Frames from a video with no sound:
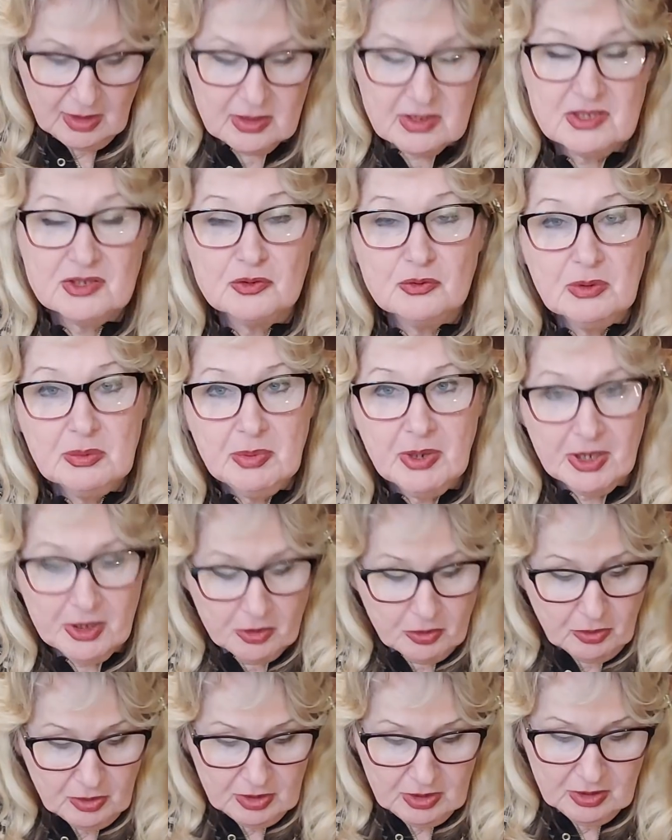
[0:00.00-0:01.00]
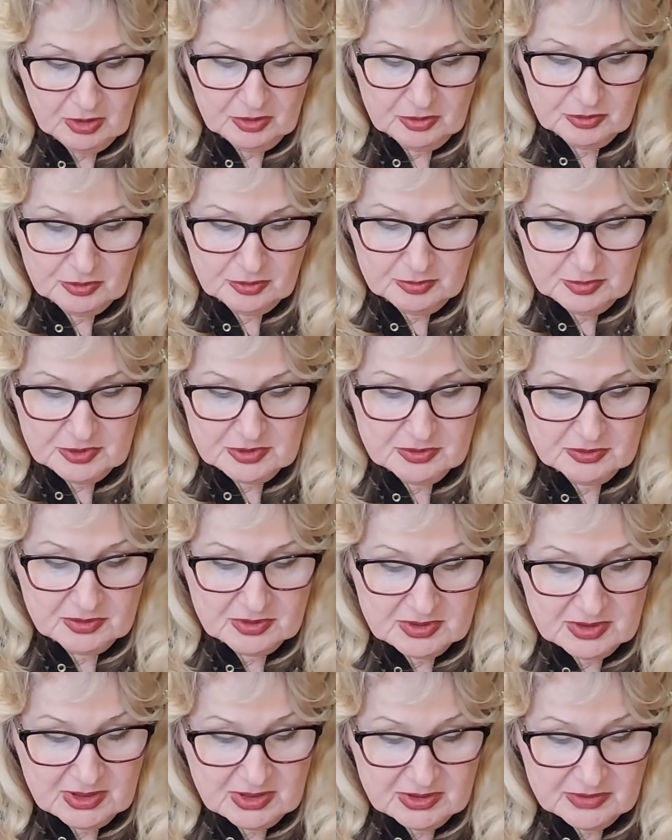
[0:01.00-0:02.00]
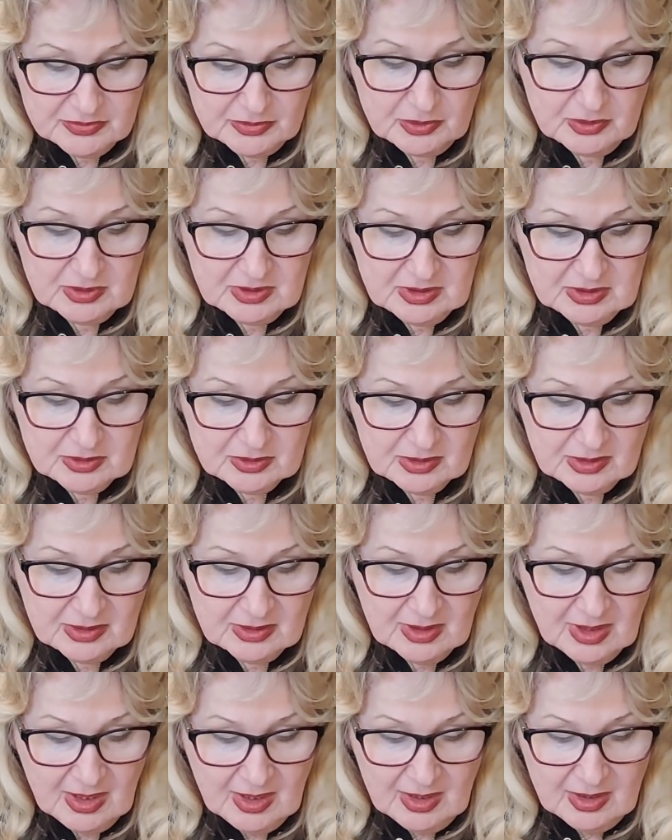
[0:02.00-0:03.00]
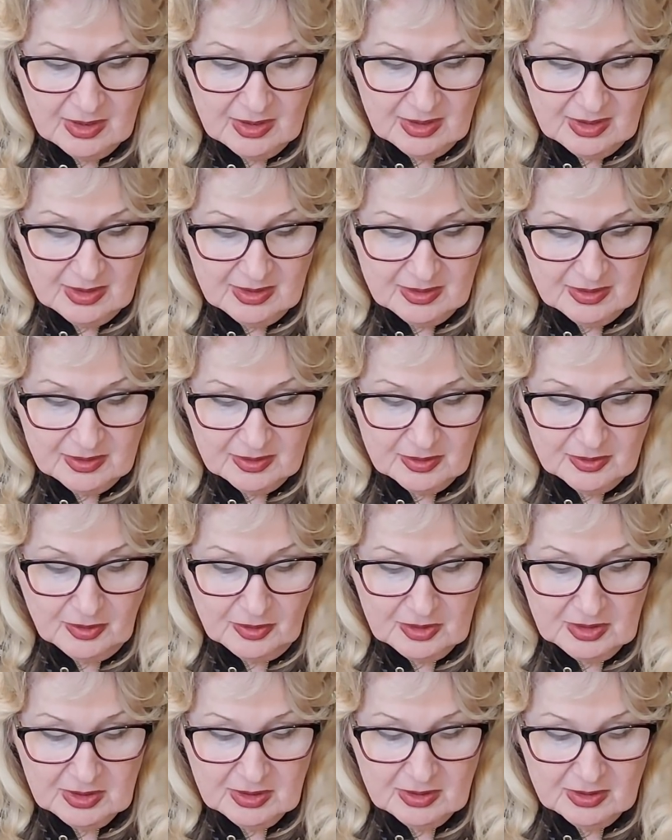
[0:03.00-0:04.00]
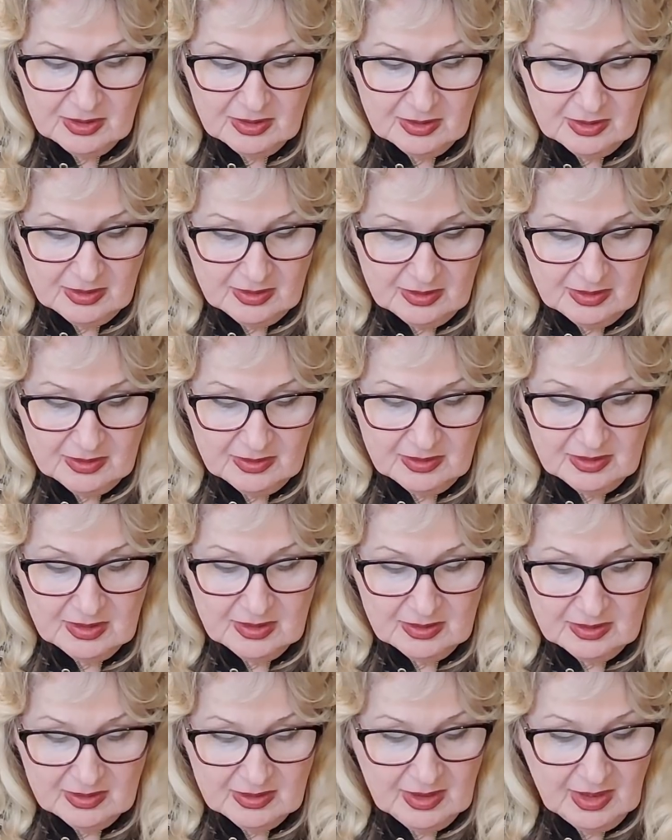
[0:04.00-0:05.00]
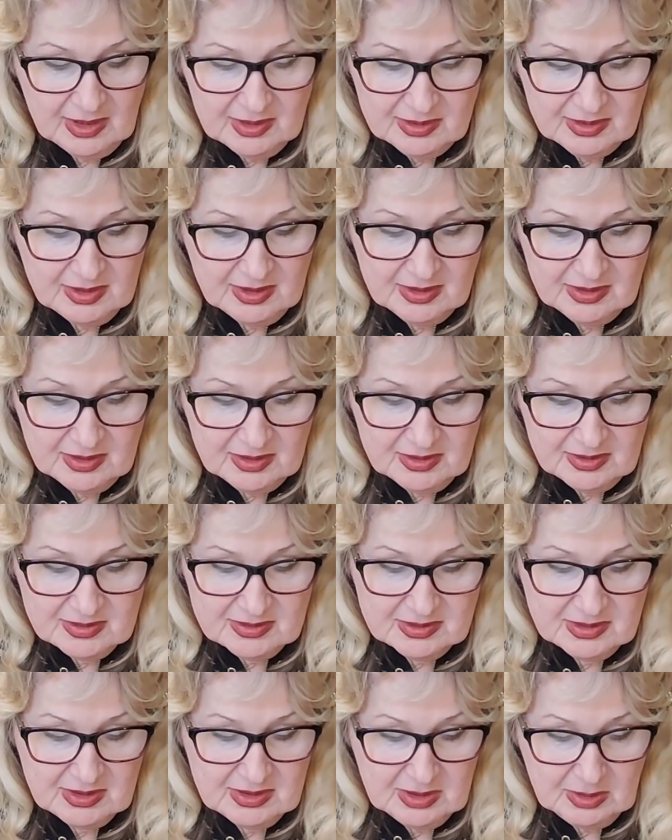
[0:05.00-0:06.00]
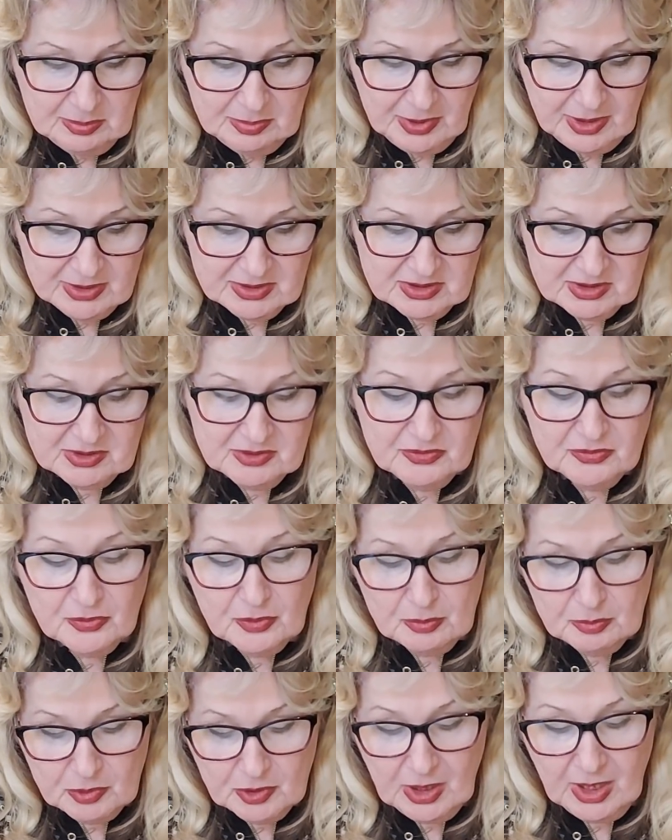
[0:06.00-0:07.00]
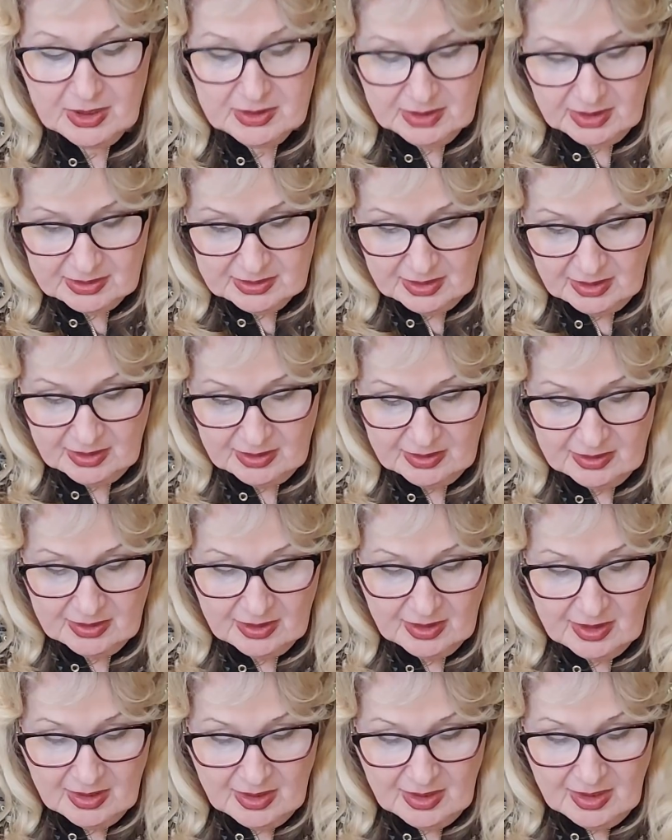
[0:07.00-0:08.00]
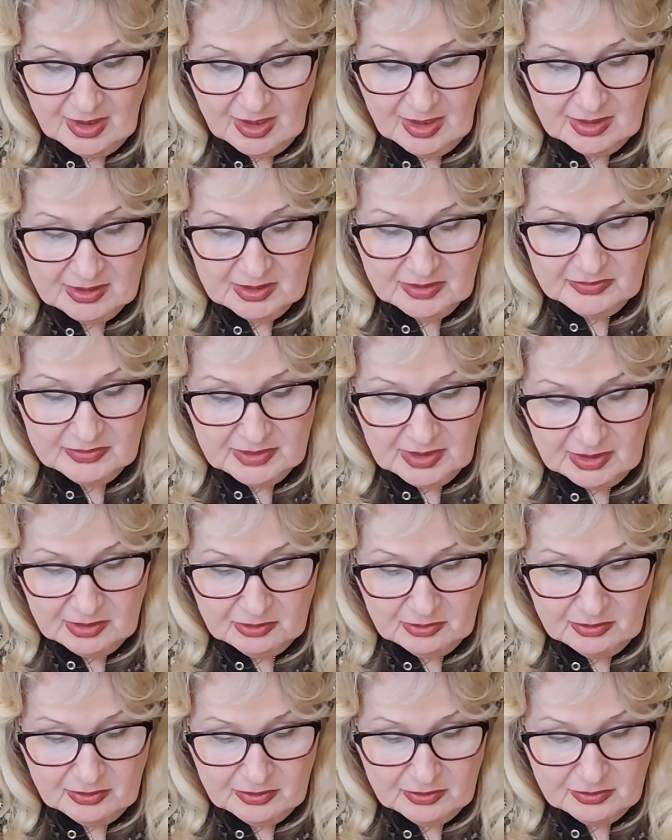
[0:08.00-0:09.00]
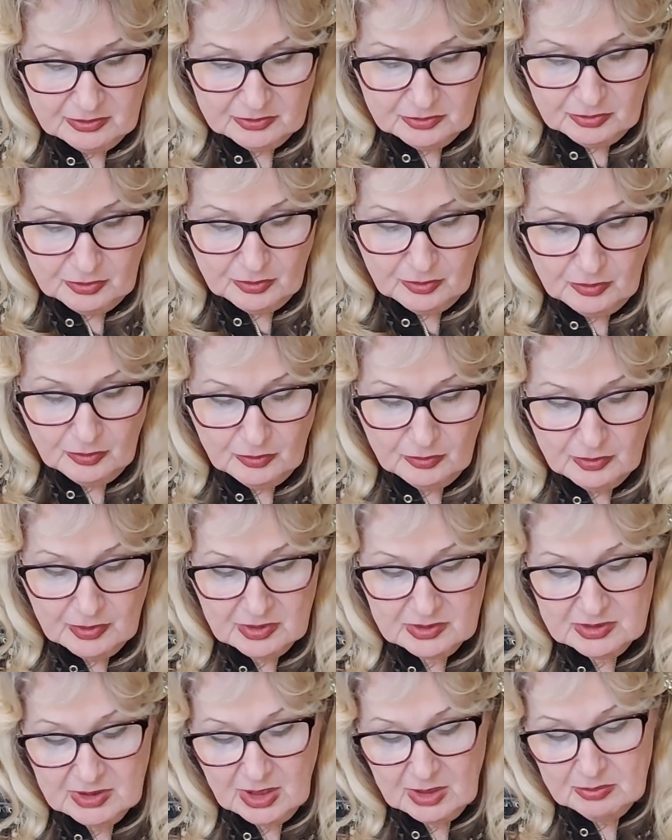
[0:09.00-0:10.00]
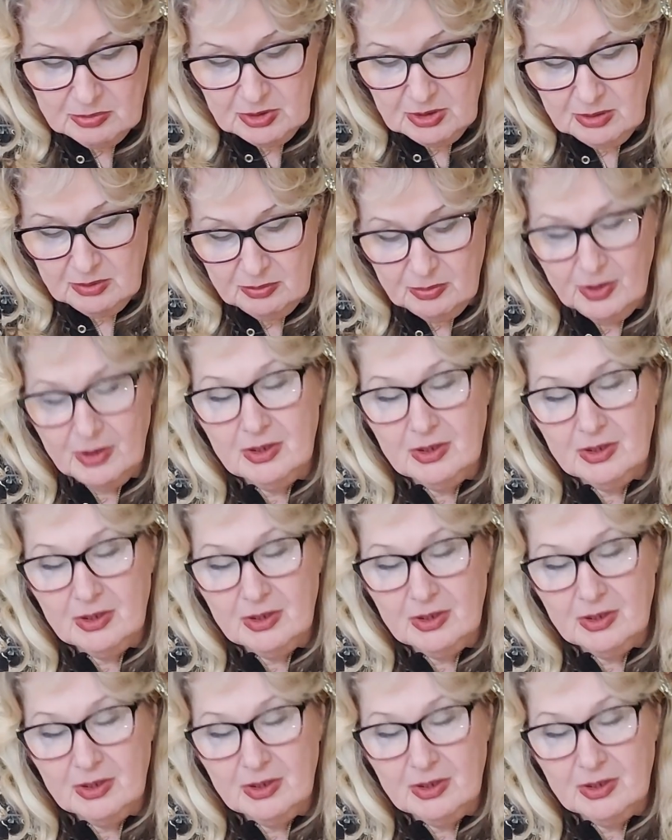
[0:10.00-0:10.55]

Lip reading: Is Quebec going to be successful in getting his independence from Canada? And if they do, would they be